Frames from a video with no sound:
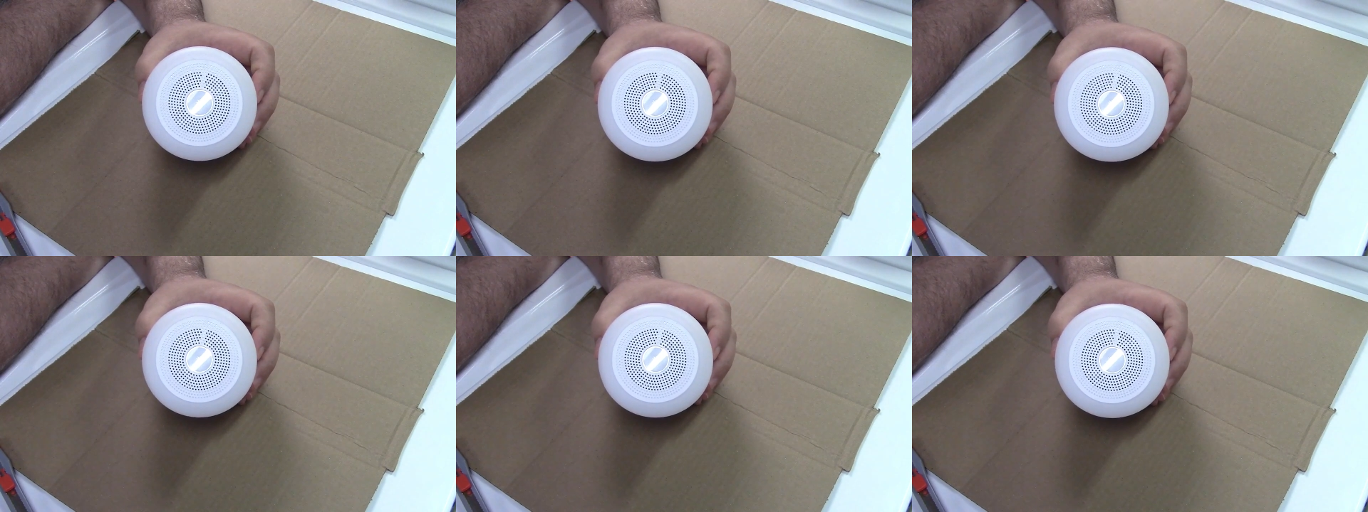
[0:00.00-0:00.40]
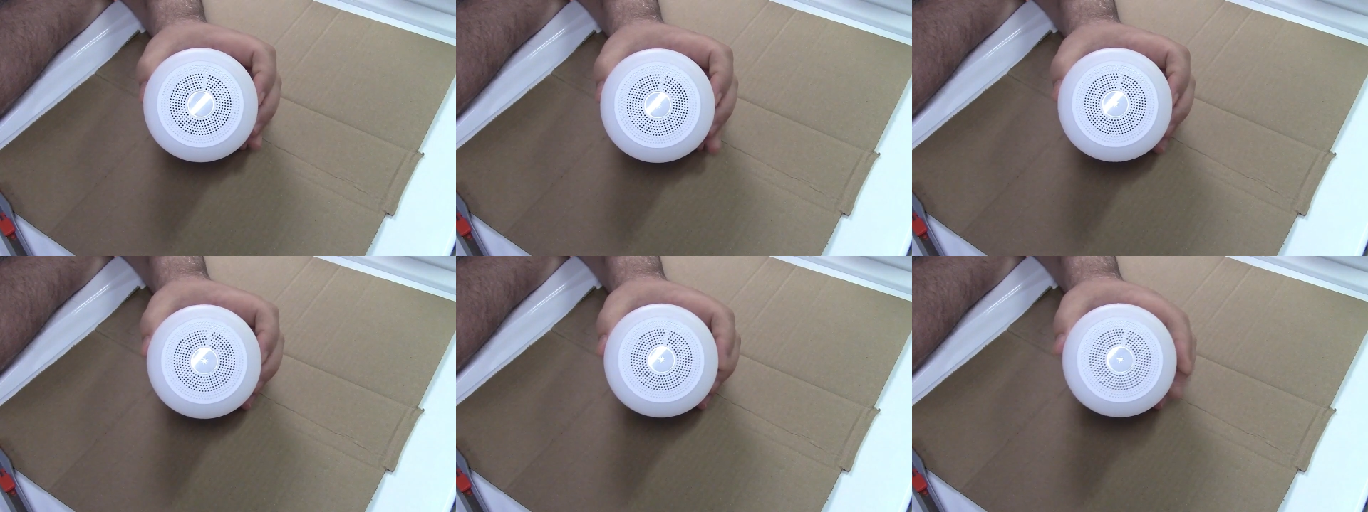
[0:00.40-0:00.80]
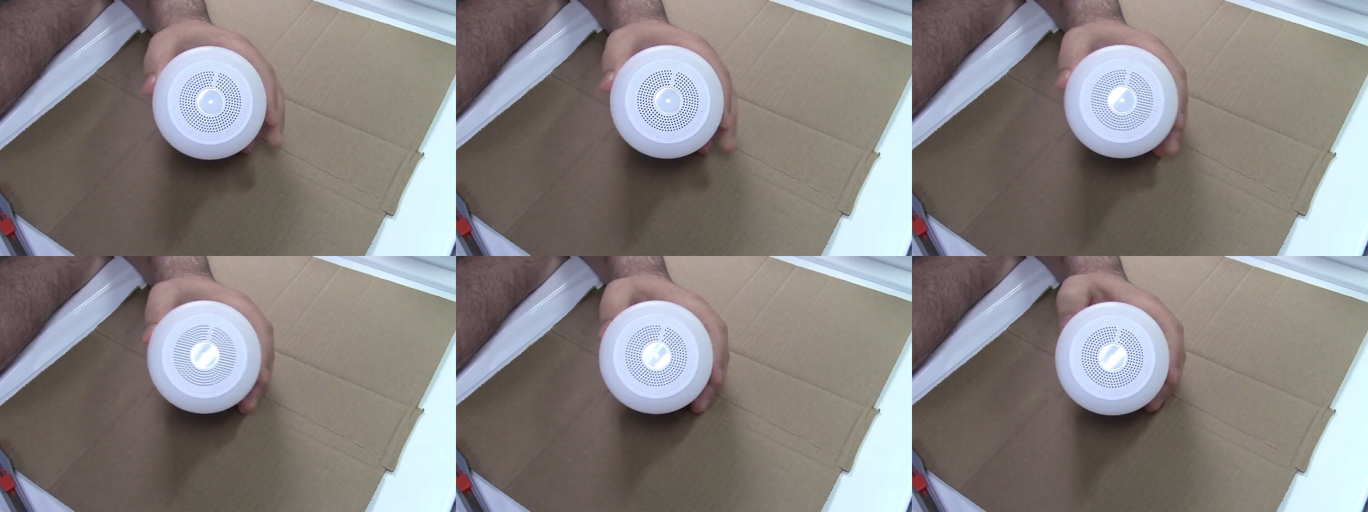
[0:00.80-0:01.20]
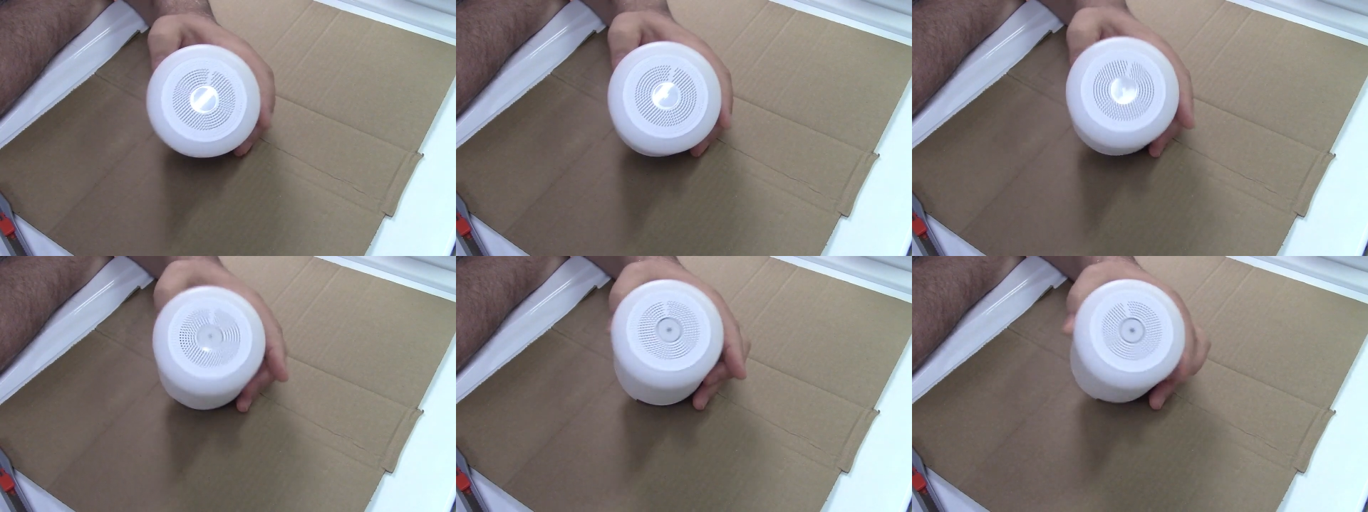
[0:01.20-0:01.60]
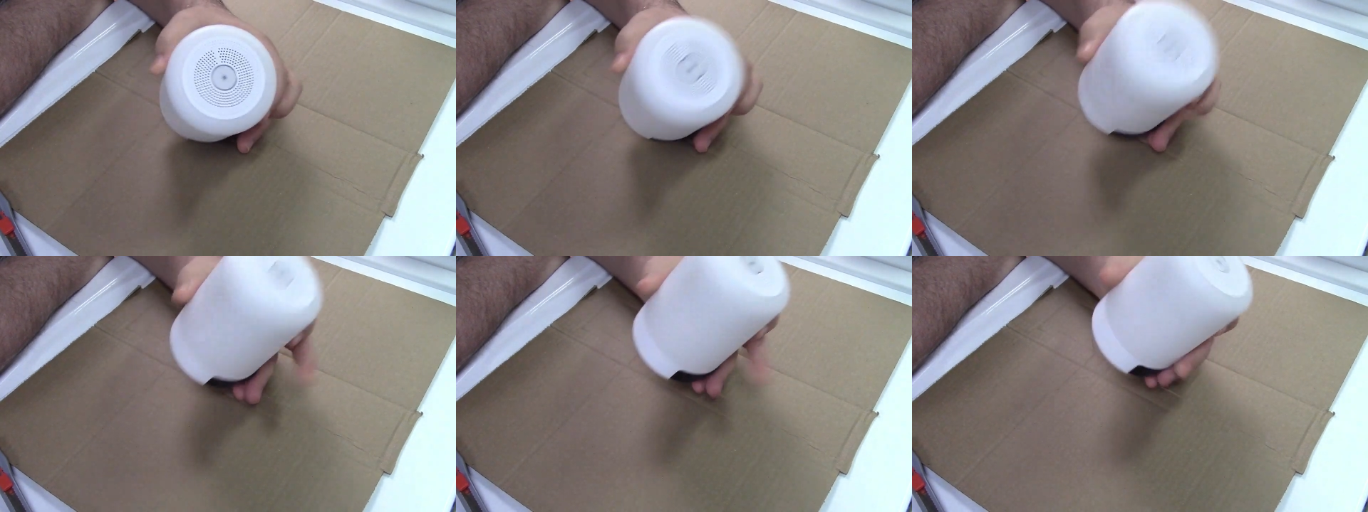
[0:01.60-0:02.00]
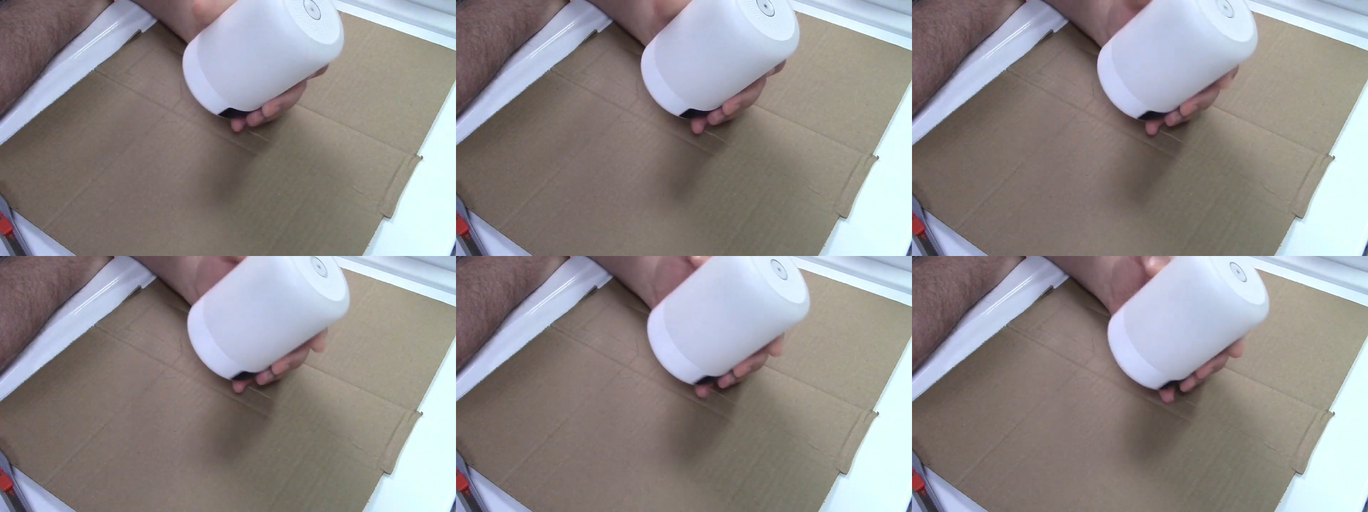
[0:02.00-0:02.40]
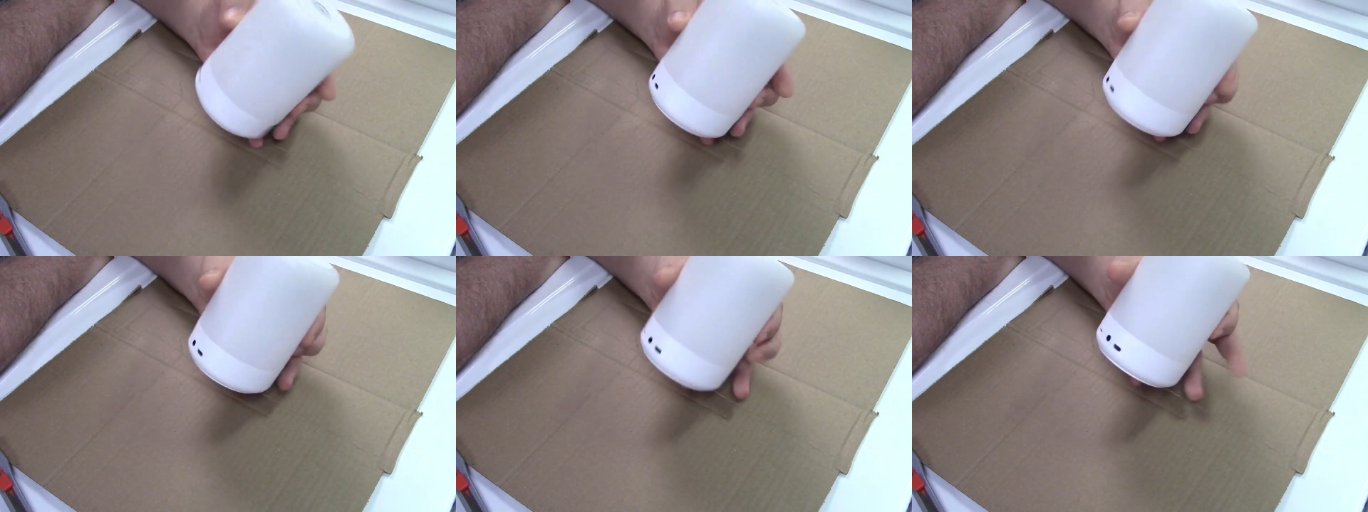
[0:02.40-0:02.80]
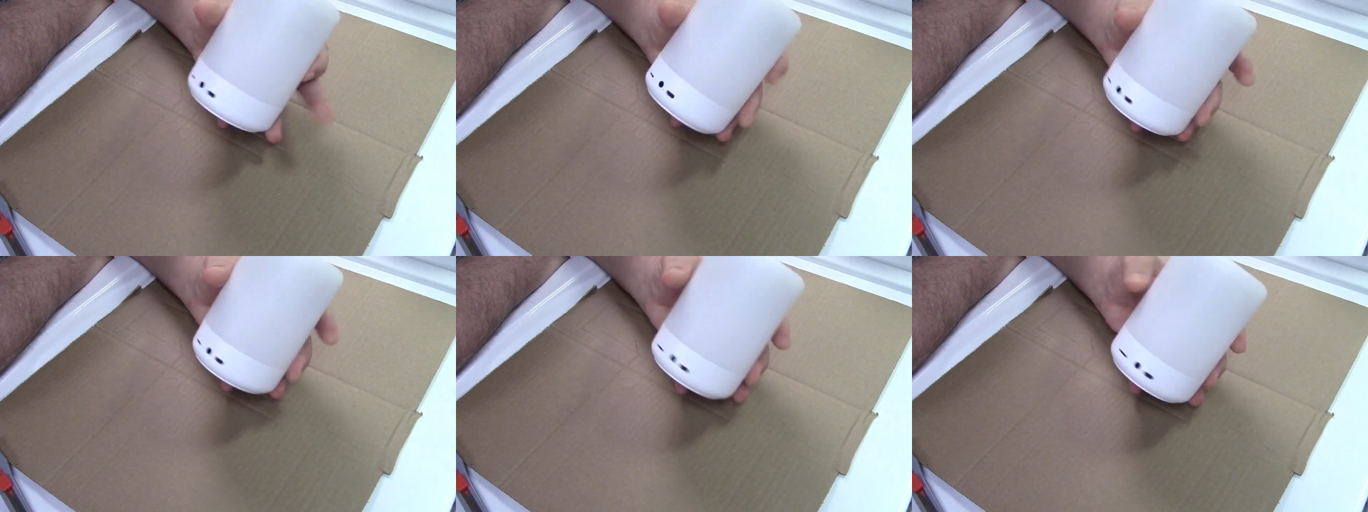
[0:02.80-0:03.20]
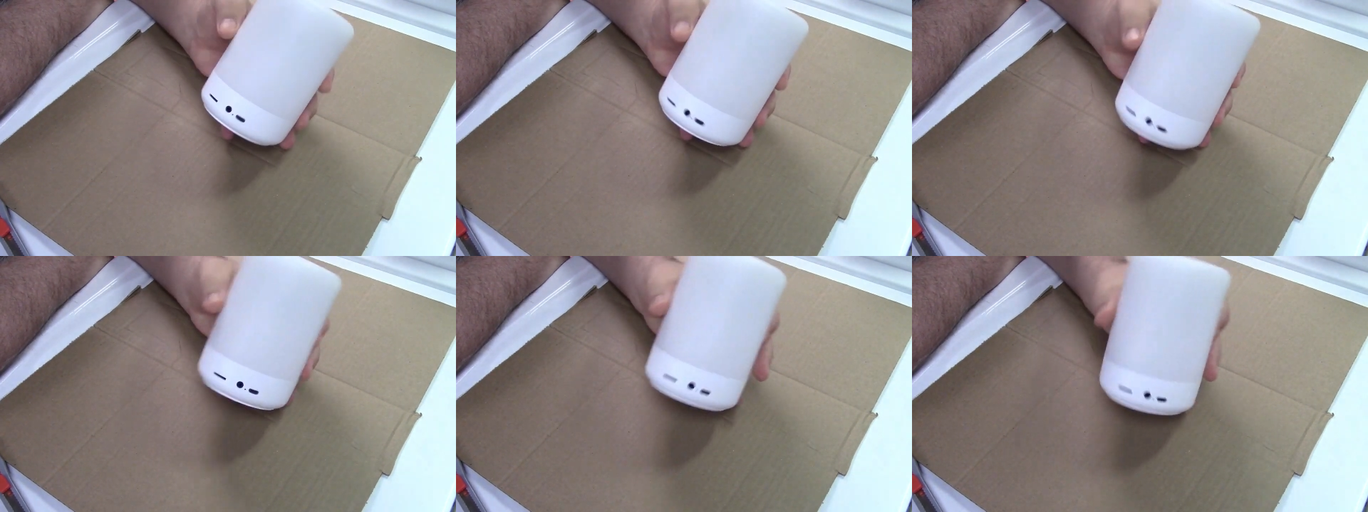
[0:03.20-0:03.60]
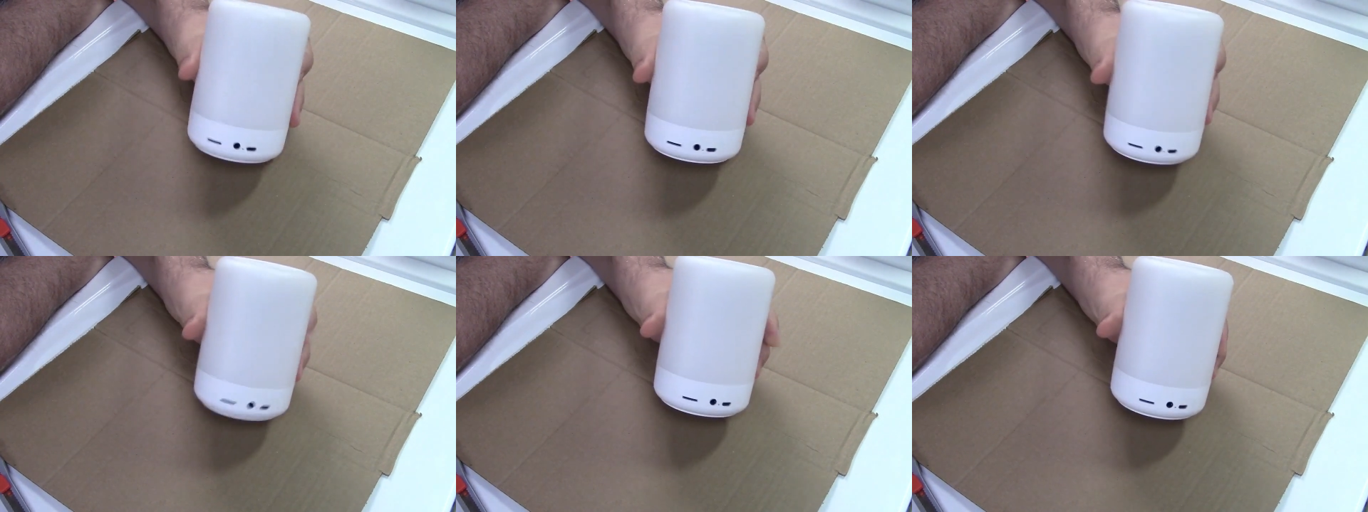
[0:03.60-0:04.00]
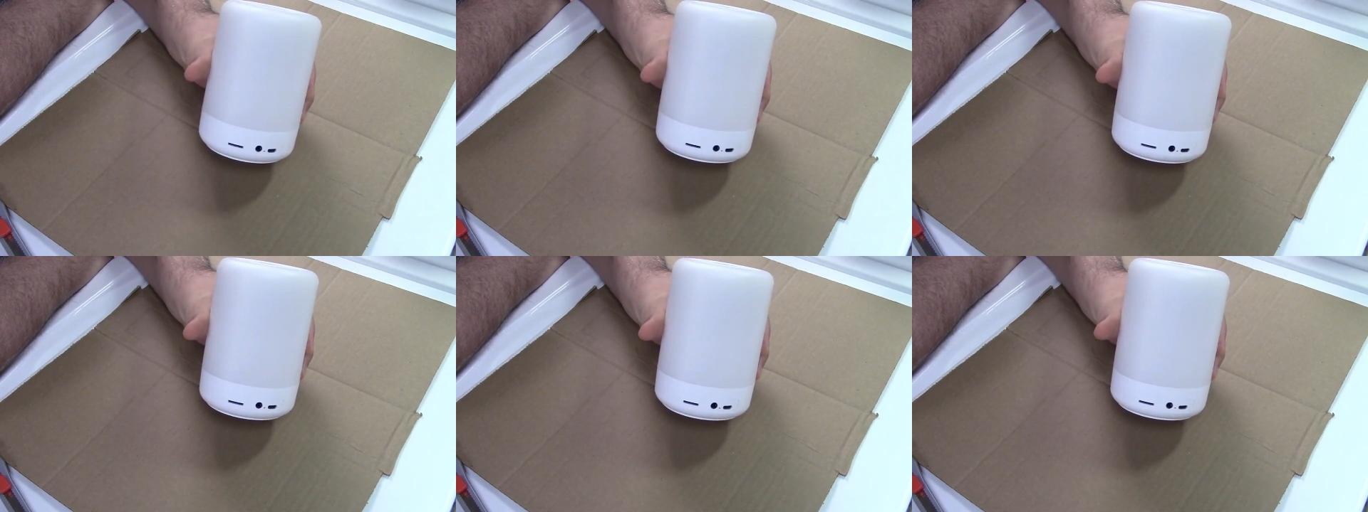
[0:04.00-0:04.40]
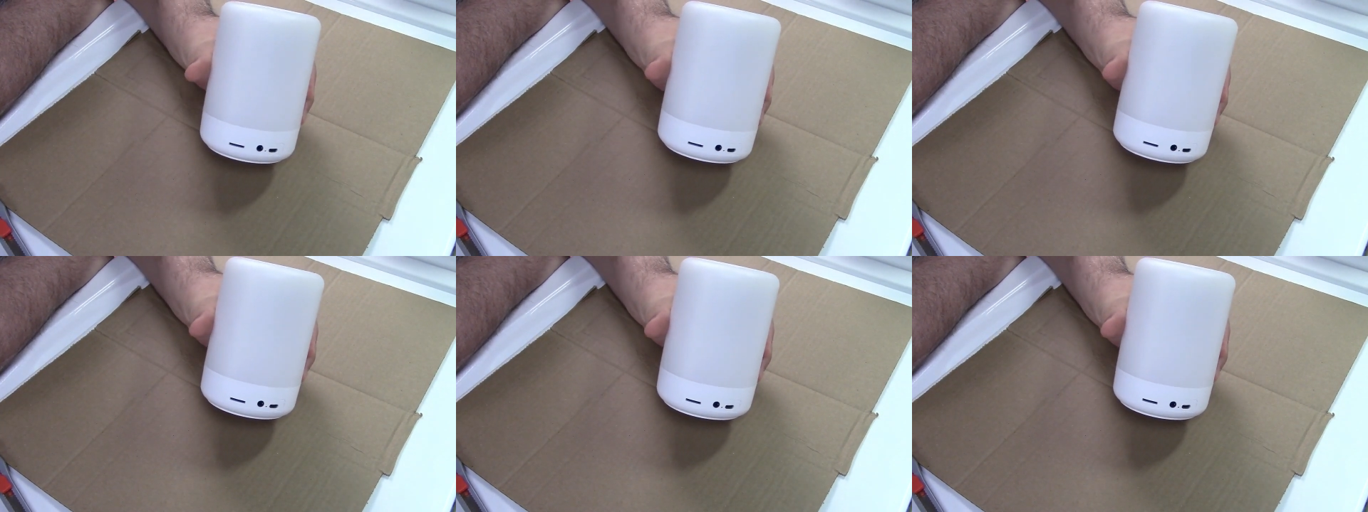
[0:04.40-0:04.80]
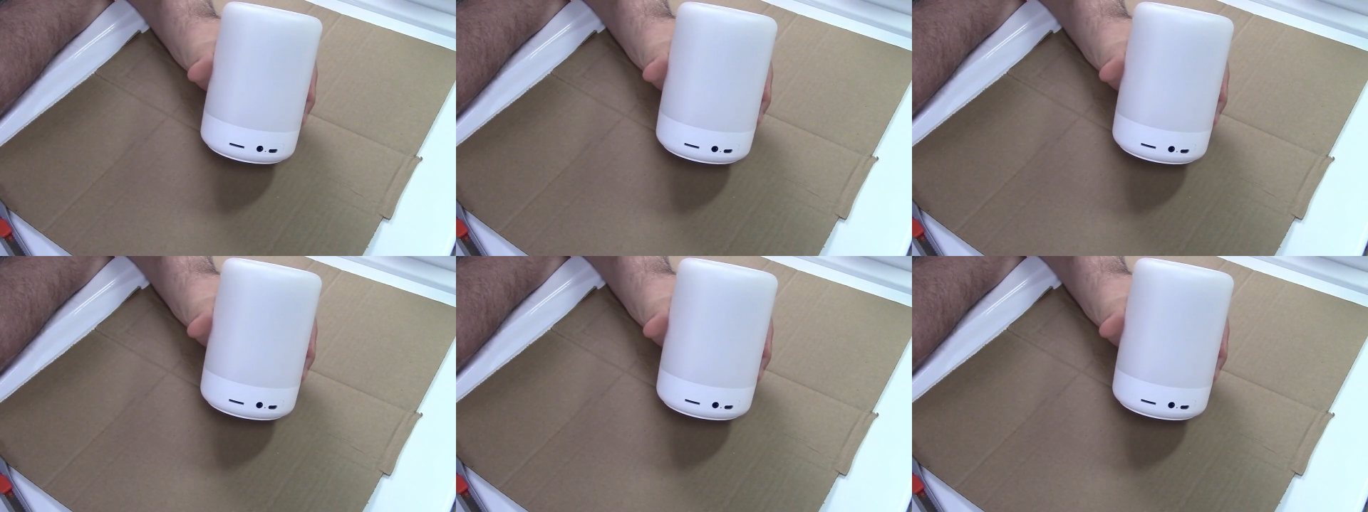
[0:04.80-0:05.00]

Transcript: No face is visible, so there are no lips to read.